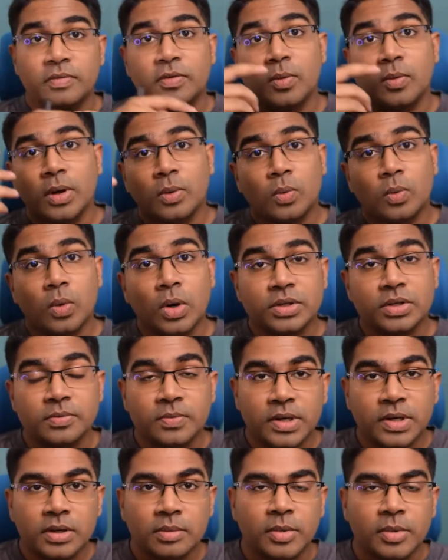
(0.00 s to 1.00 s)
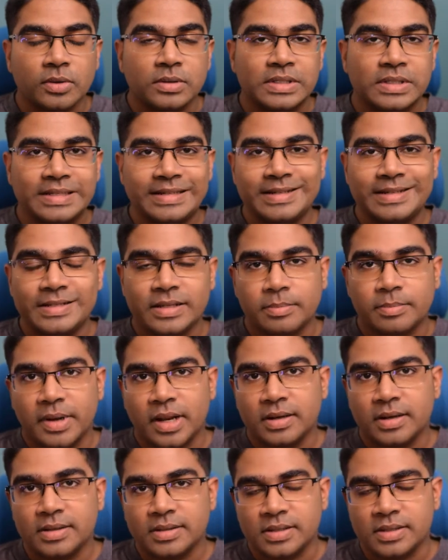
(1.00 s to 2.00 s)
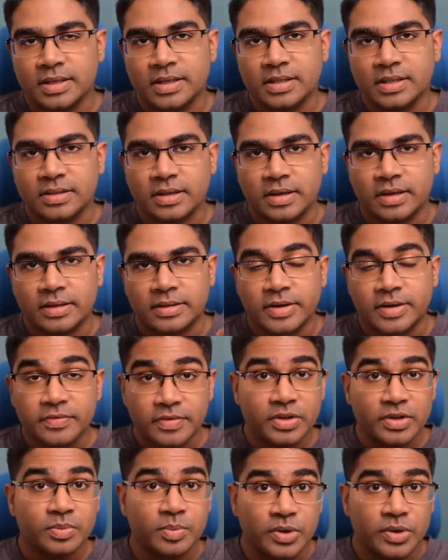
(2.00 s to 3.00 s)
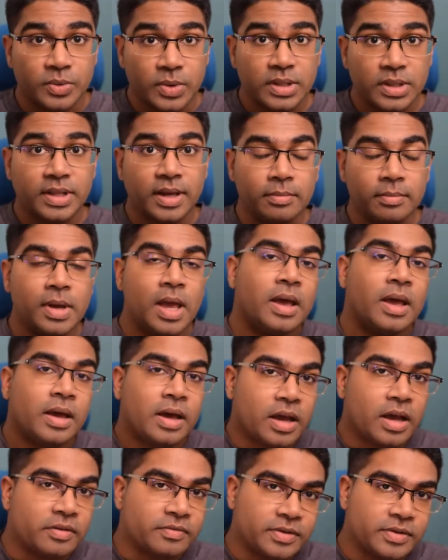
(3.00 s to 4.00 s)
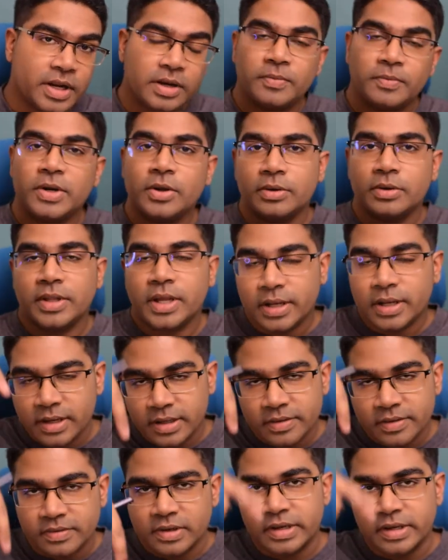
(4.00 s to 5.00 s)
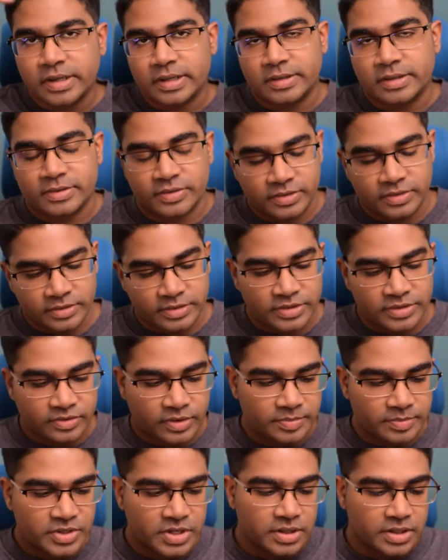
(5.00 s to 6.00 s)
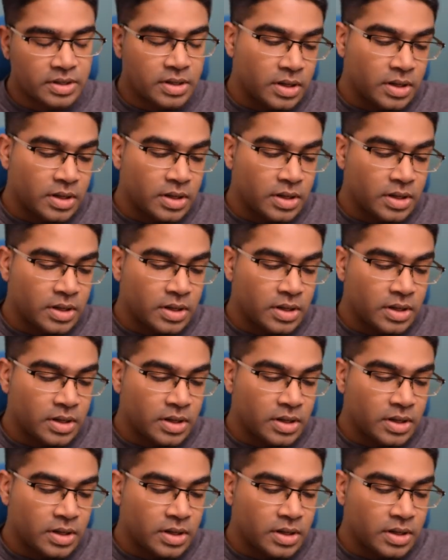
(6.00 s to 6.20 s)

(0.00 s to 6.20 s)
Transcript: If you want to watch a video about series and parallel circuits and difference between them, I've done a video on that. I'll leave the link in the description.